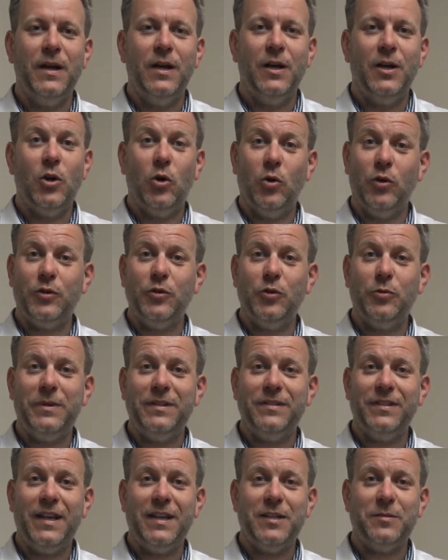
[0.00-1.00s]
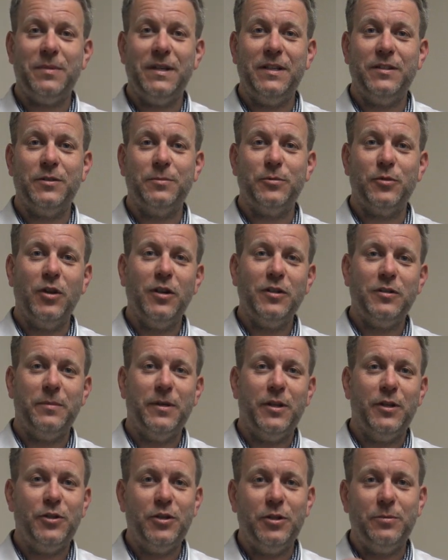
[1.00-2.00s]
All I'd normally say is please subscribe to my
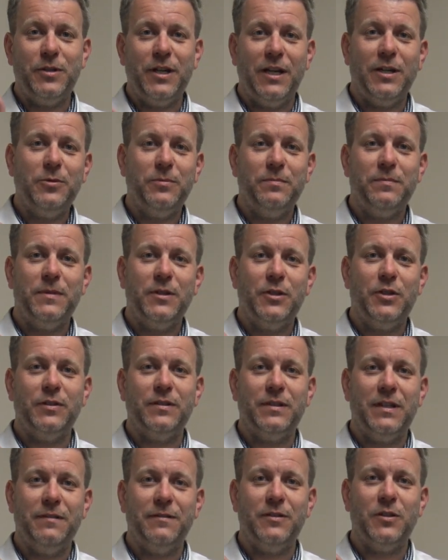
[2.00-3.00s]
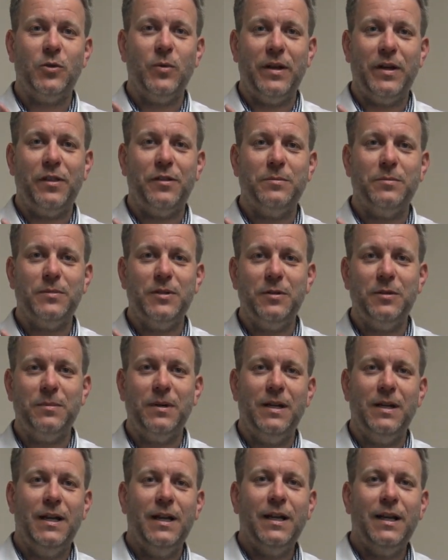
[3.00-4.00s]
YouTube channel, just give us a quick thumbs up,
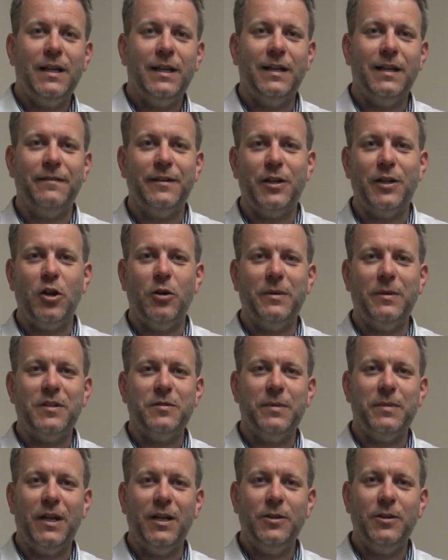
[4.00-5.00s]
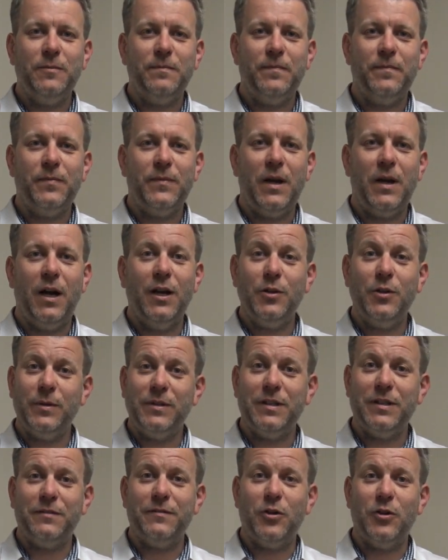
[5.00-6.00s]
leave any comments below. I'd always
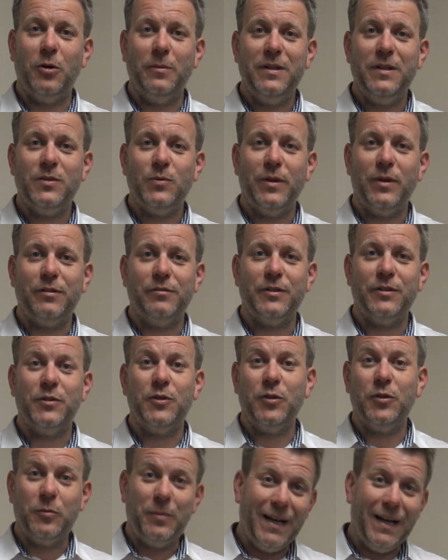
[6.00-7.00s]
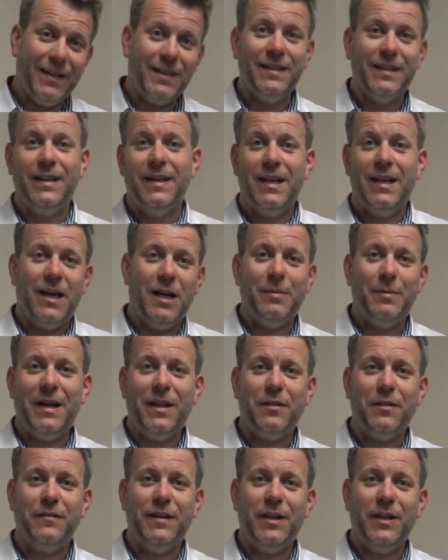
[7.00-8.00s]
ask for comments, whether it's good or bad, about
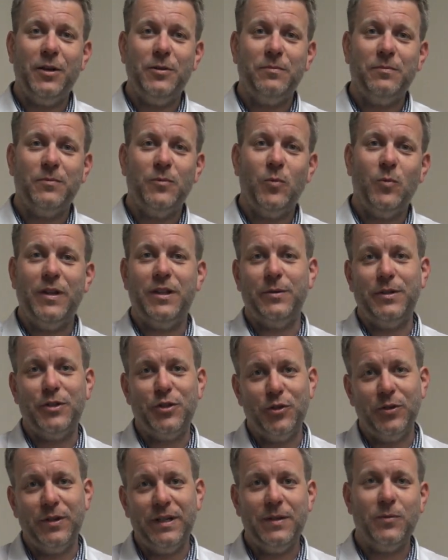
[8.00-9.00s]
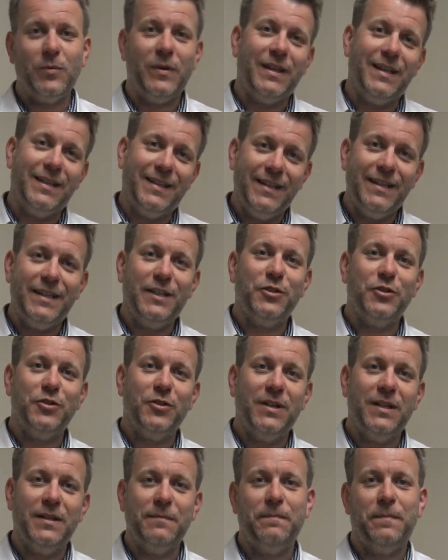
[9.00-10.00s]
the video, whether you enjoyed it, whether you didn't enjoy it.